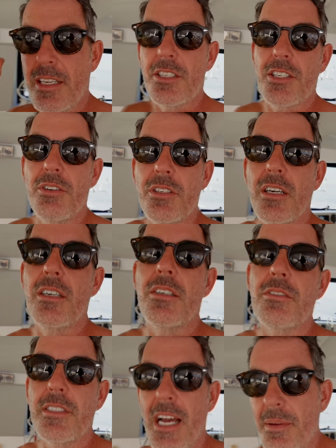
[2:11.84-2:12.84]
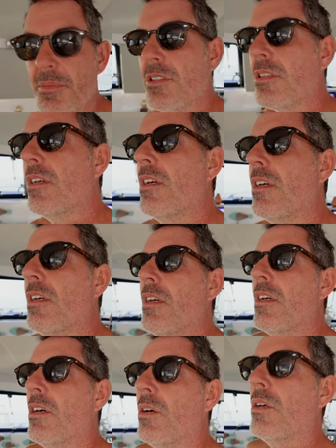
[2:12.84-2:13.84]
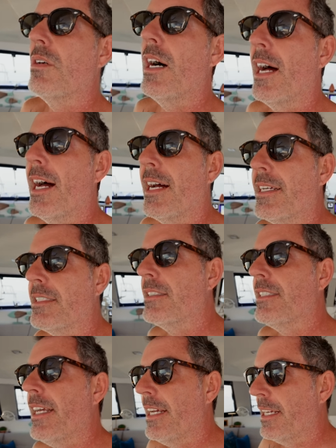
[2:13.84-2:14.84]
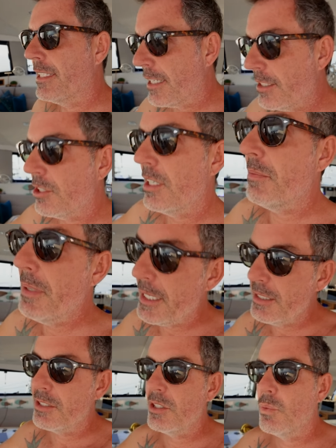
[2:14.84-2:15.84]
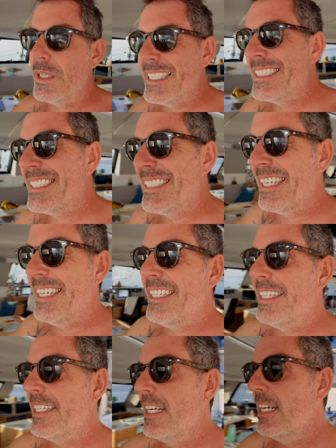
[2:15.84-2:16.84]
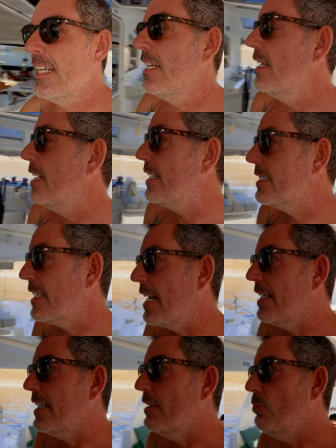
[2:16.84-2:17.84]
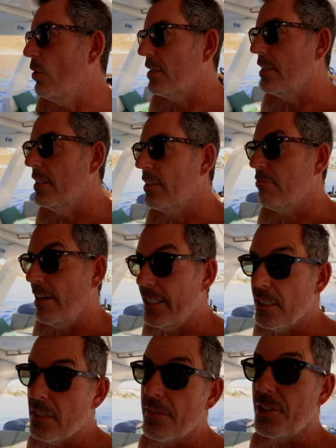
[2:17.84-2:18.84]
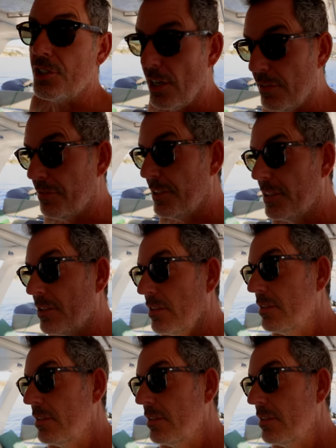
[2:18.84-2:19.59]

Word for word: there's sonar depths and it essentially means that we can see exactly what the gradient of the shelf is.